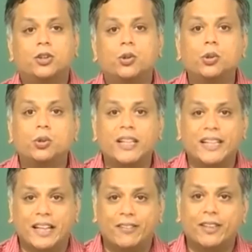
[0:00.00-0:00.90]
usually
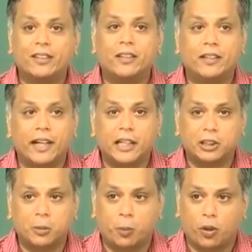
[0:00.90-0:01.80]
never the
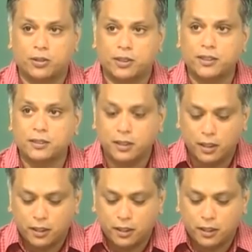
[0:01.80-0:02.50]
reaction process,